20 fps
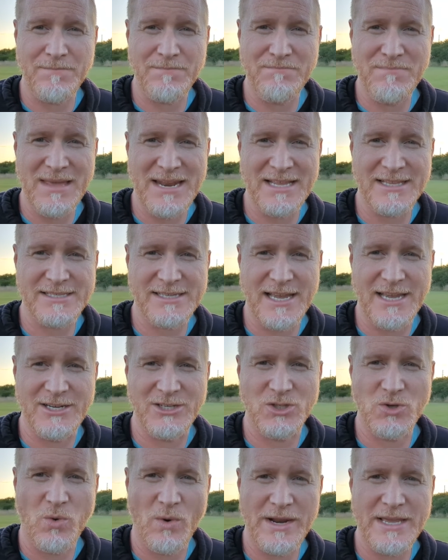minutes
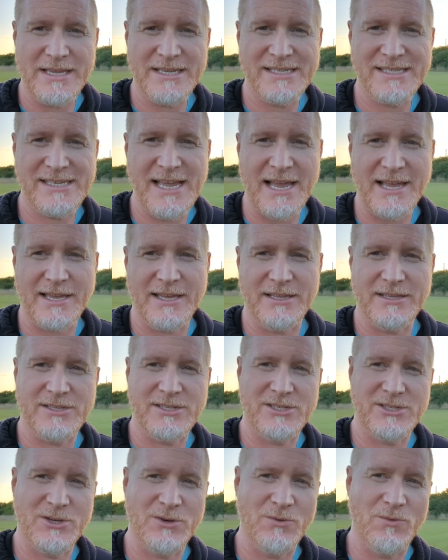and 20
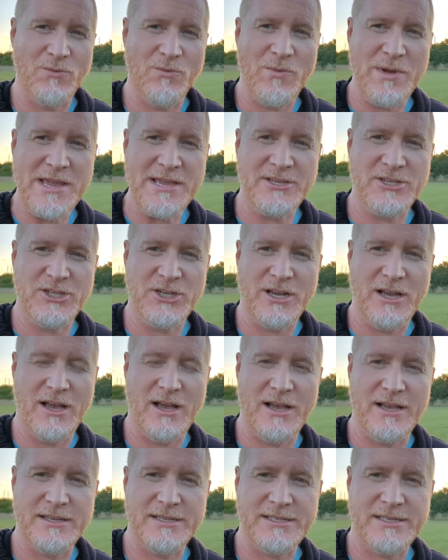seconds to reach
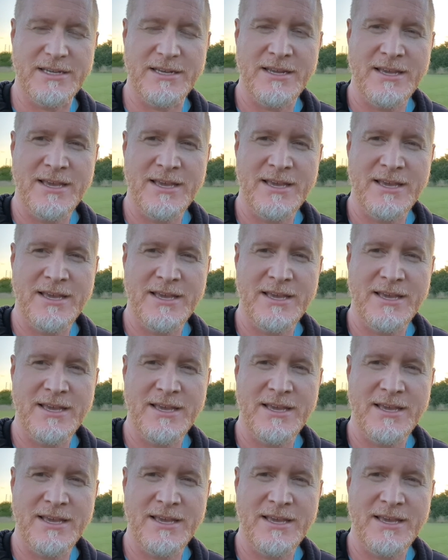us.